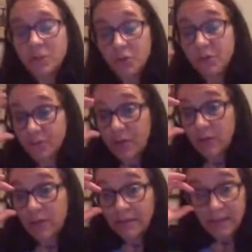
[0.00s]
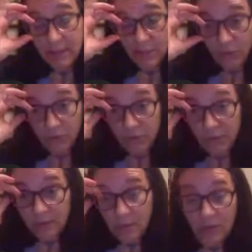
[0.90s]
to use ready data, and I told you
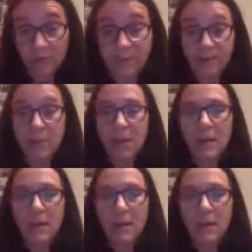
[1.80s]
that there were some